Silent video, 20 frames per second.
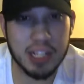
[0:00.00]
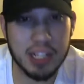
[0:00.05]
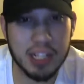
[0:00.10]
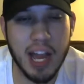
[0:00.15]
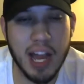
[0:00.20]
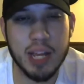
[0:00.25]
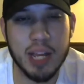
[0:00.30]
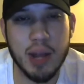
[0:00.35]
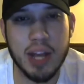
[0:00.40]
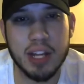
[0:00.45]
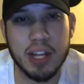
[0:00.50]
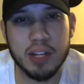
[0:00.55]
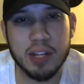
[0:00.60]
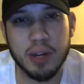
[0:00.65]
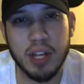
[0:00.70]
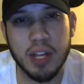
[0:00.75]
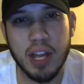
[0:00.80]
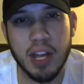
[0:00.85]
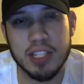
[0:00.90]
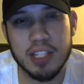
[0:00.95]
lie to you, I didn't
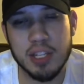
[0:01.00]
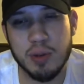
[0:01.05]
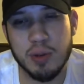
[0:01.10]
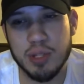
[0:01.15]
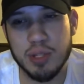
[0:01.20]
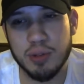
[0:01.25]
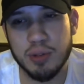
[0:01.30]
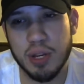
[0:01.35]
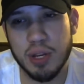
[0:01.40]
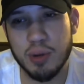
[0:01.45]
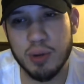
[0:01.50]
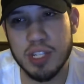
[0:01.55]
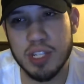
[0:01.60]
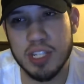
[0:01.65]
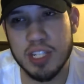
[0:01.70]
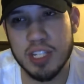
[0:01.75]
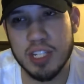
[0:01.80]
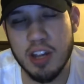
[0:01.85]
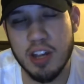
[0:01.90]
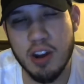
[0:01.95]
realize it was a
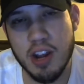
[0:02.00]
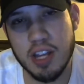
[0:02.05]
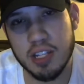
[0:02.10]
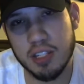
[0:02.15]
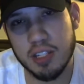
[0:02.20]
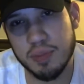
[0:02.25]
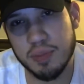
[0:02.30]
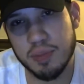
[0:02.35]
series.